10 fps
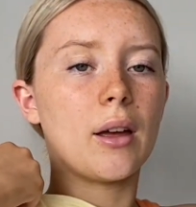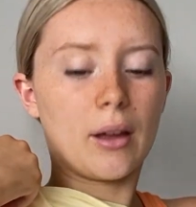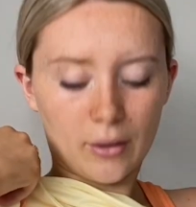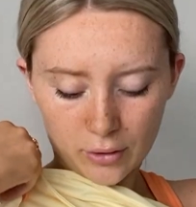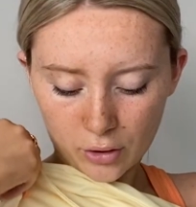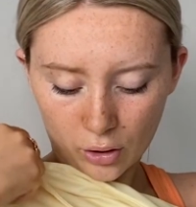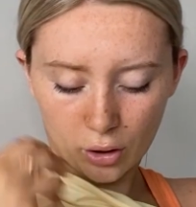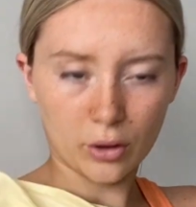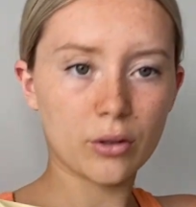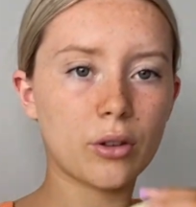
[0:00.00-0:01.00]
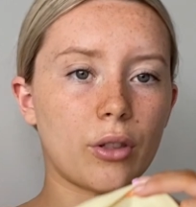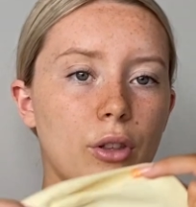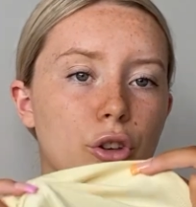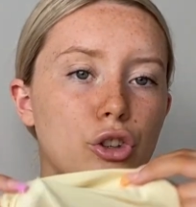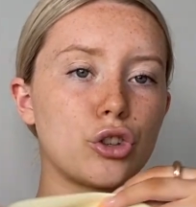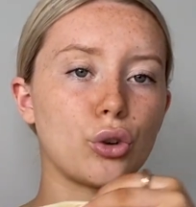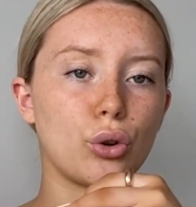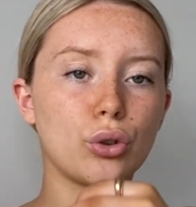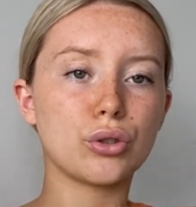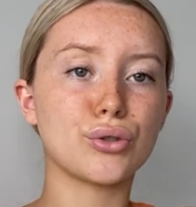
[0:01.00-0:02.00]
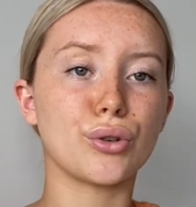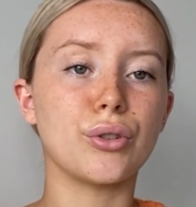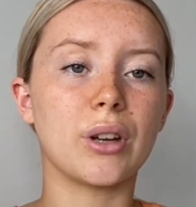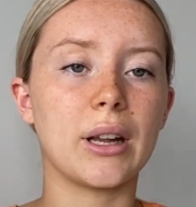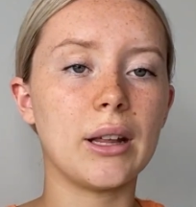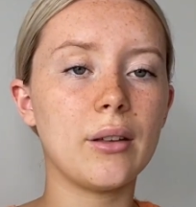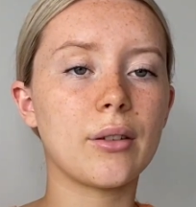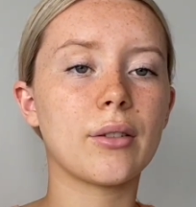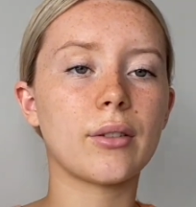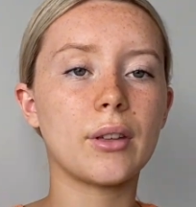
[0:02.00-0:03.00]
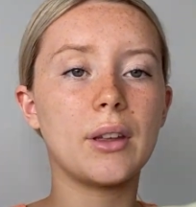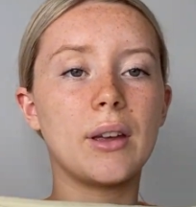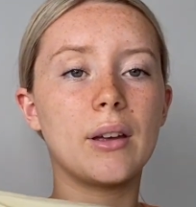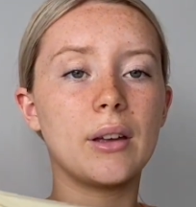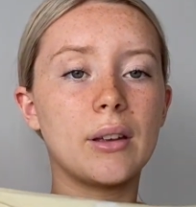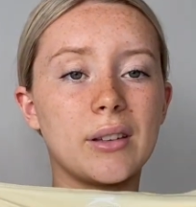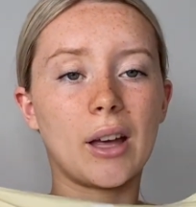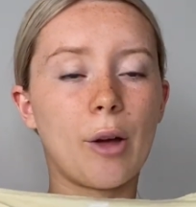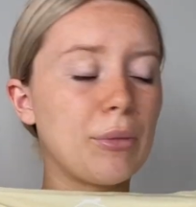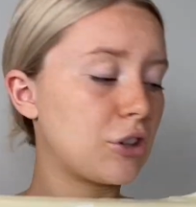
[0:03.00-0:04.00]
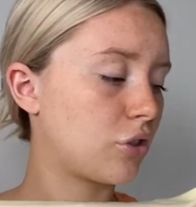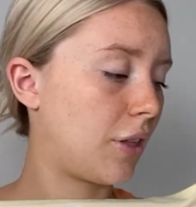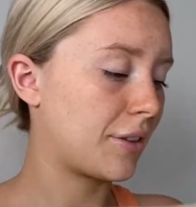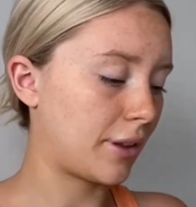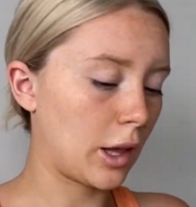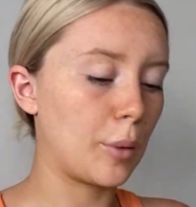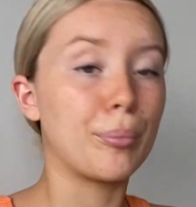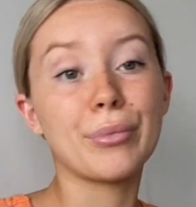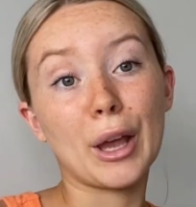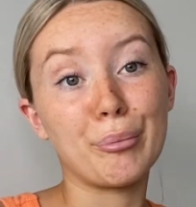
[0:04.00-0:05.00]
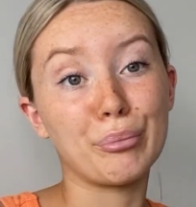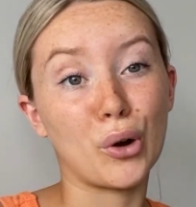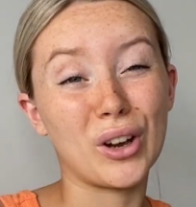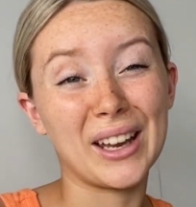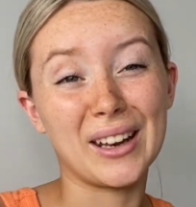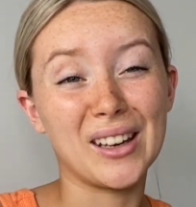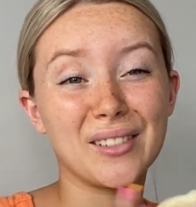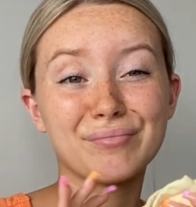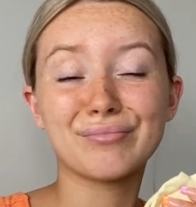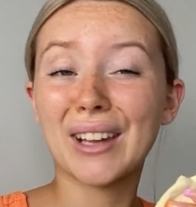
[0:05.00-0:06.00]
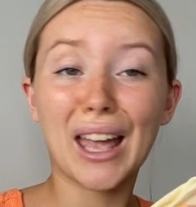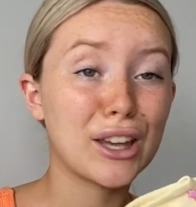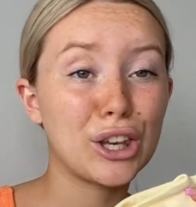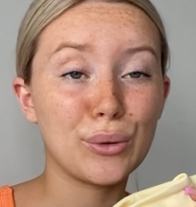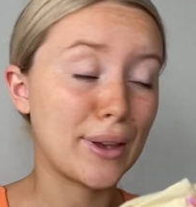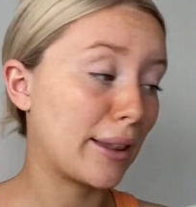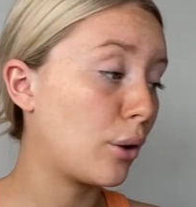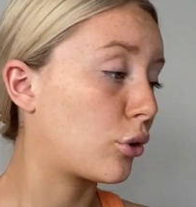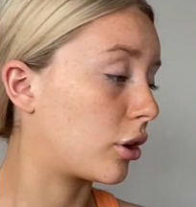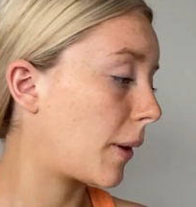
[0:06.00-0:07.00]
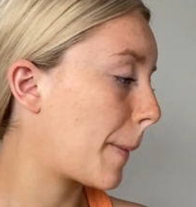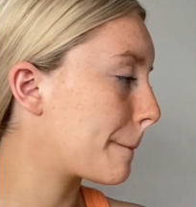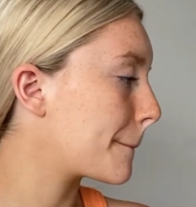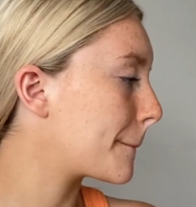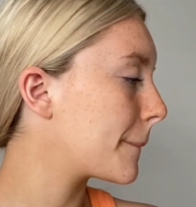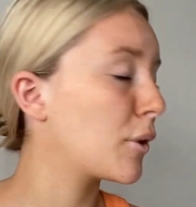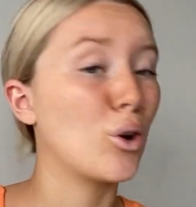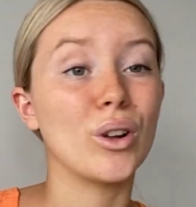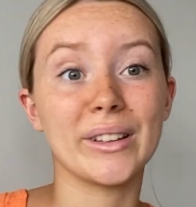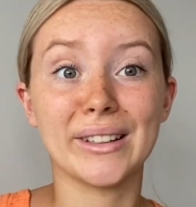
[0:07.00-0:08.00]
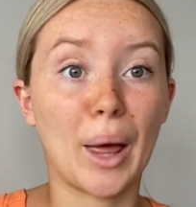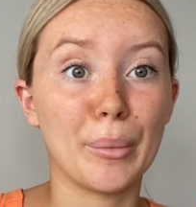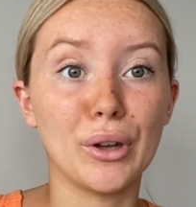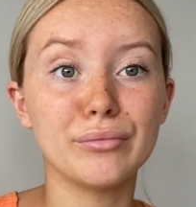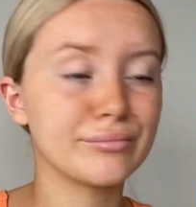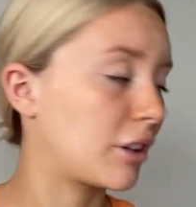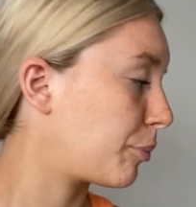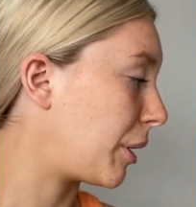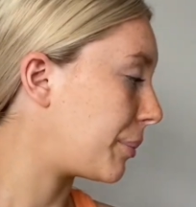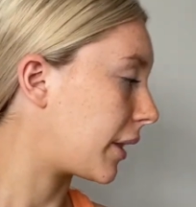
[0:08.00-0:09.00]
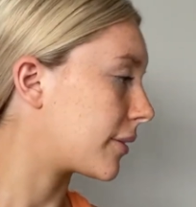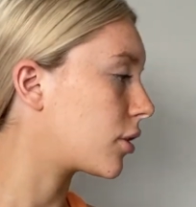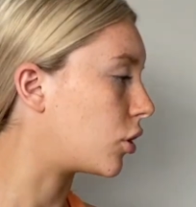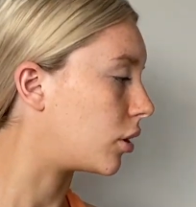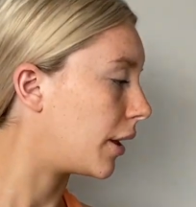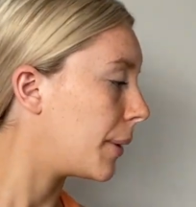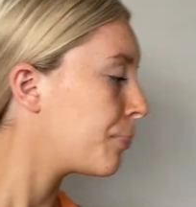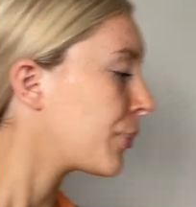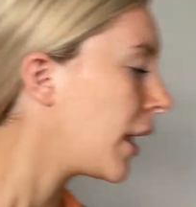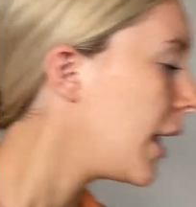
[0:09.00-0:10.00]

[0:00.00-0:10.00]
it's got the shorts underneath. Yeah, literally the same, but in a cute yellow colour, or lemon as people like to call it.